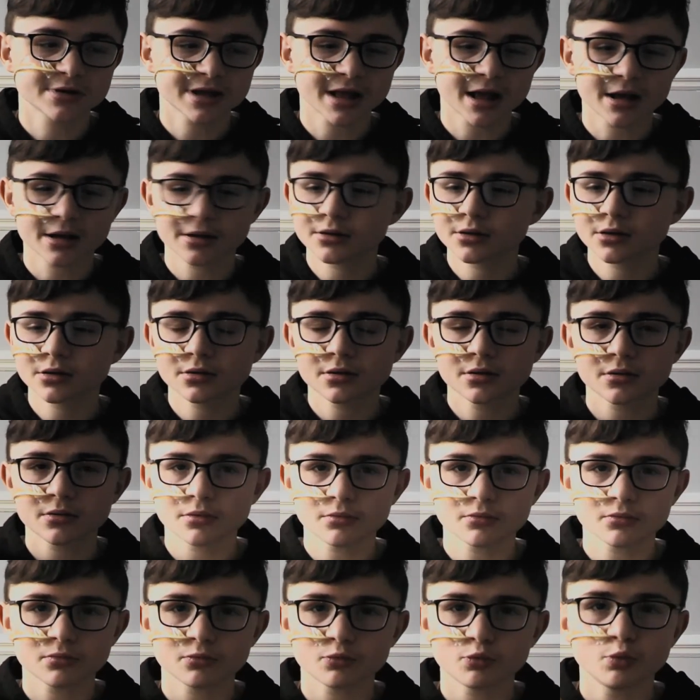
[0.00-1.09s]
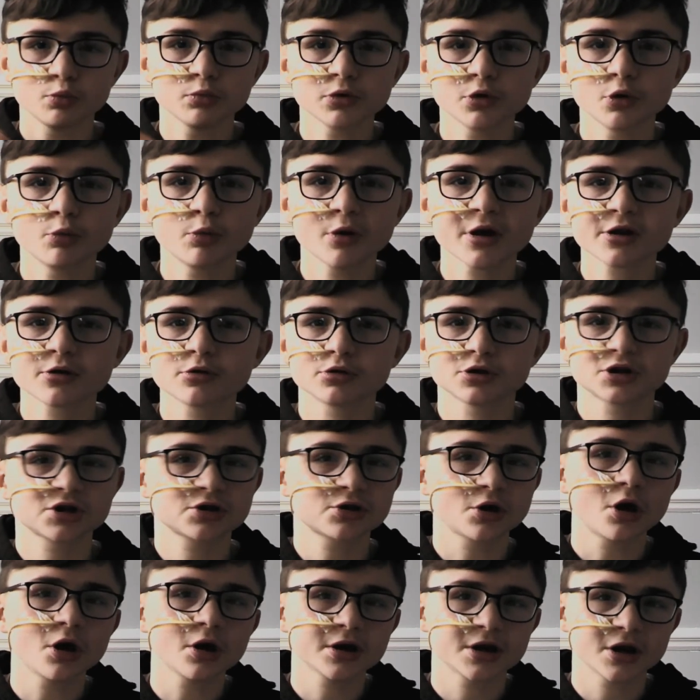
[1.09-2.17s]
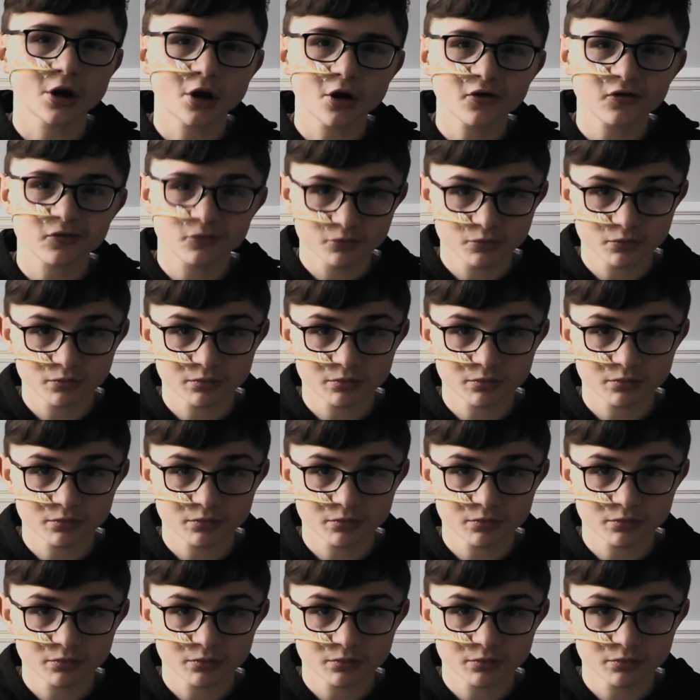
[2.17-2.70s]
Like the Wiggles started it off